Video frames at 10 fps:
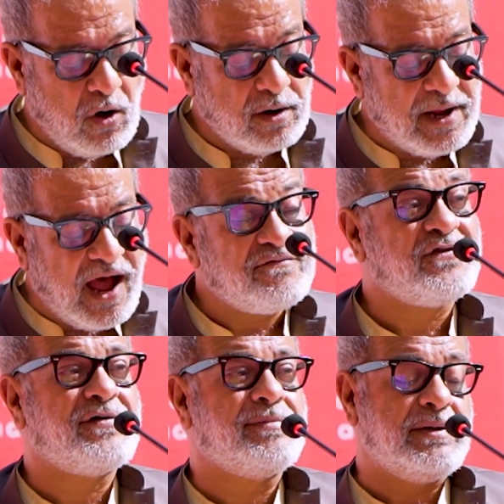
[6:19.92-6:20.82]
On
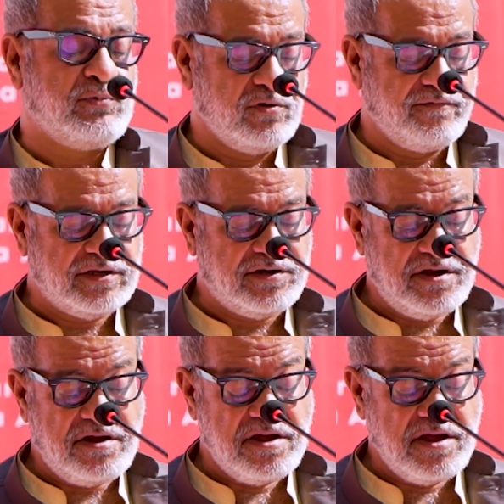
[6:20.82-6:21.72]
behalf of Habib
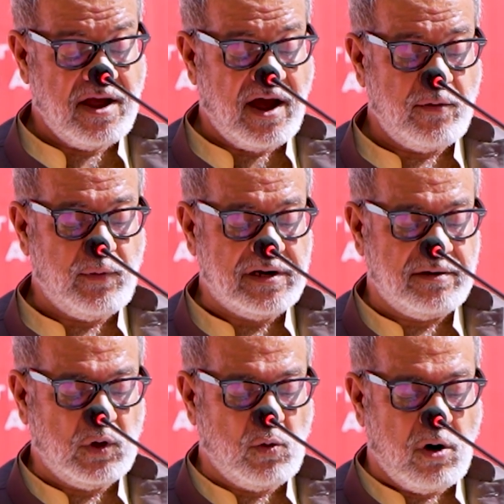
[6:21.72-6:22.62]
University, I
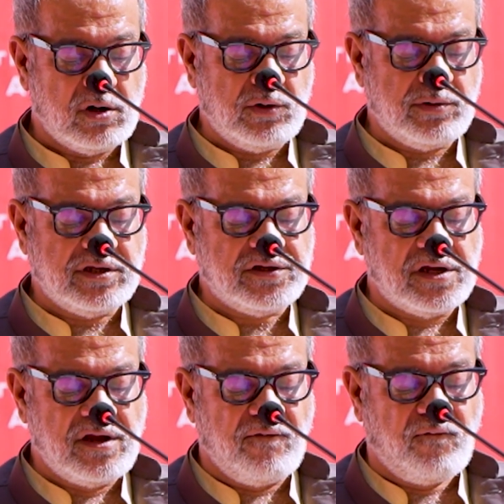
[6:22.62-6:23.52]
welcome you all to
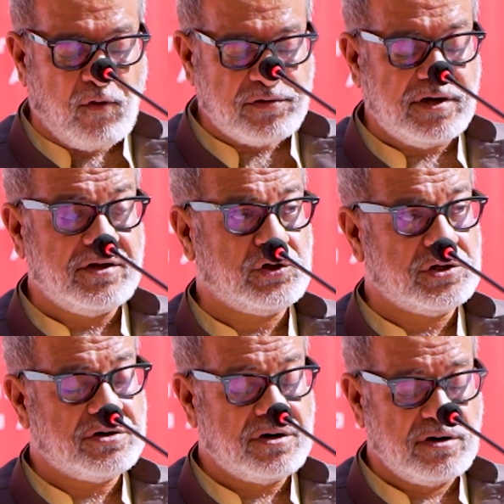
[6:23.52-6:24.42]
this 4th
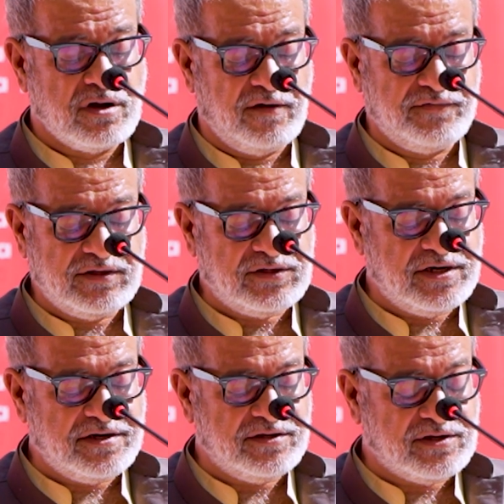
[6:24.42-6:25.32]
edition of this
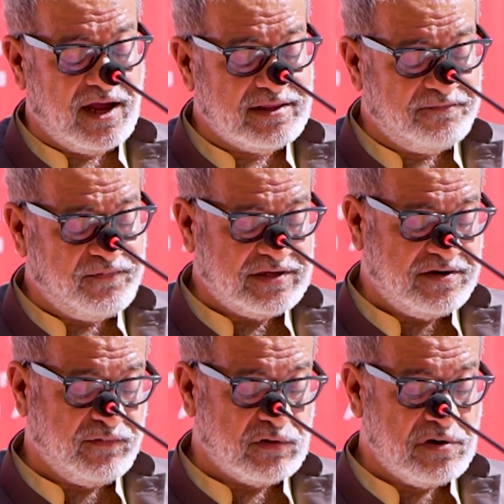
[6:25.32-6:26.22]
city's Adab
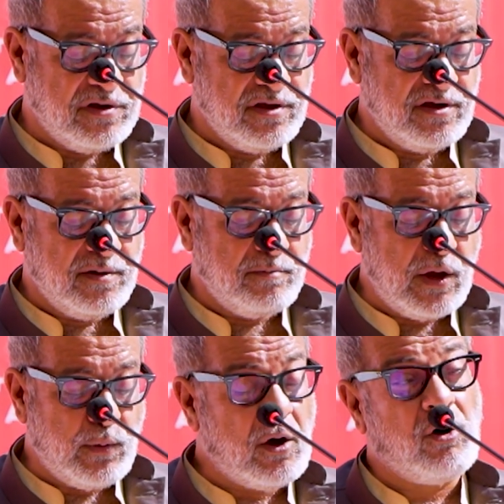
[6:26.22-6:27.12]
Festival.
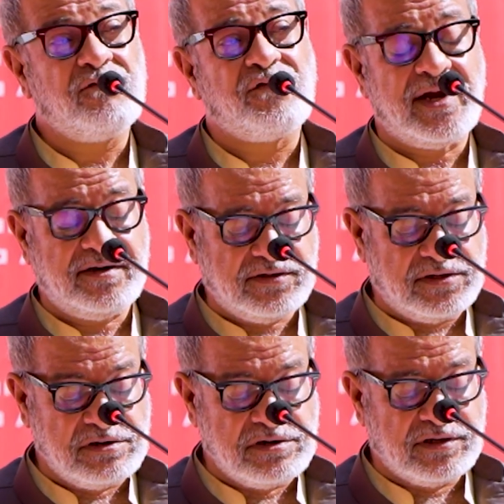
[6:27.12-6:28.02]
May we all
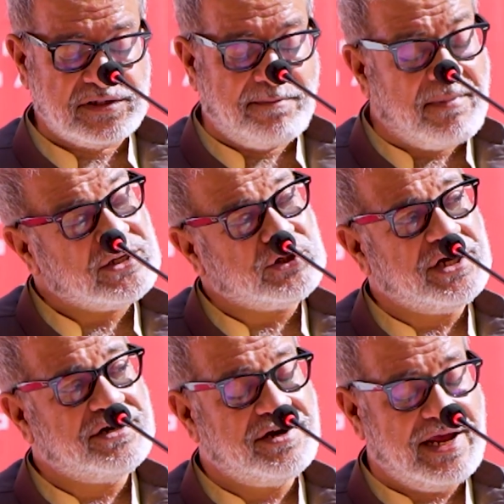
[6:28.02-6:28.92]
find some
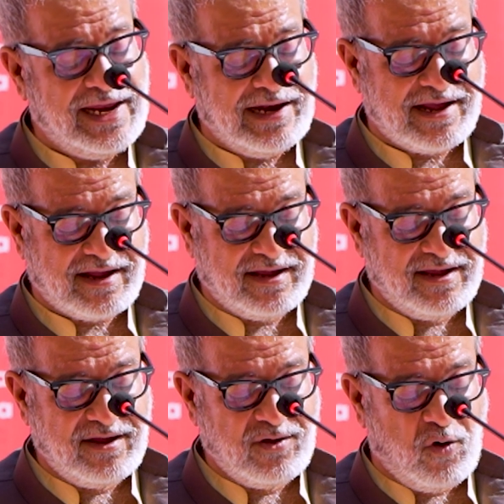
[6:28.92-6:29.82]
much needed healing
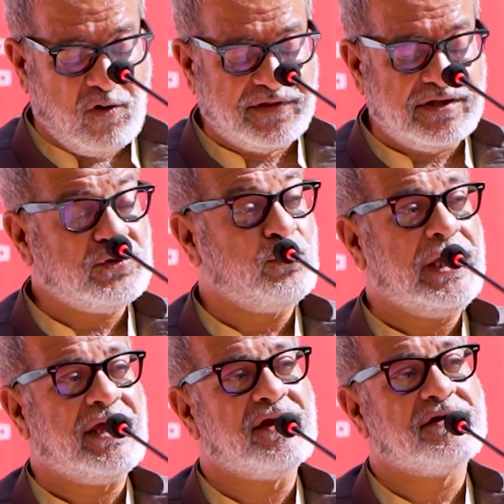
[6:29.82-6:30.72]
over this
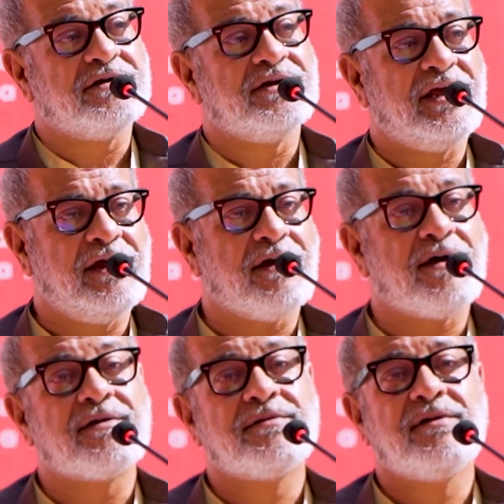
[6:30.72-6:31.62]
weekend
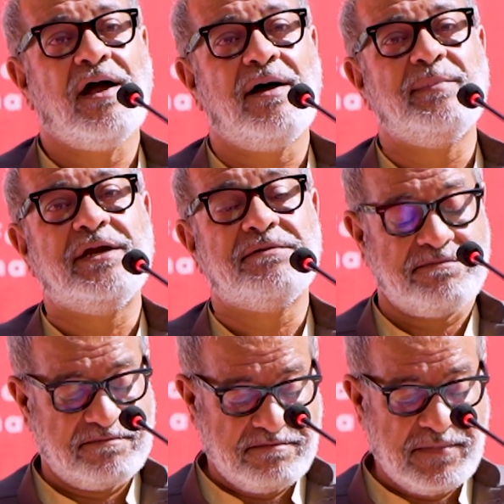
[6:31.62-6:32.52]
here.
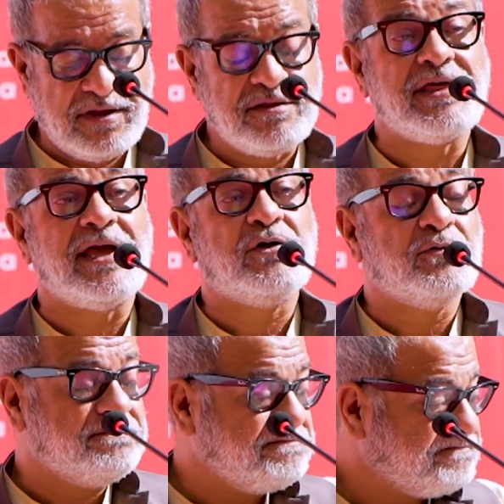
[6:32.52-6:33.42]
Ameen. Thank you.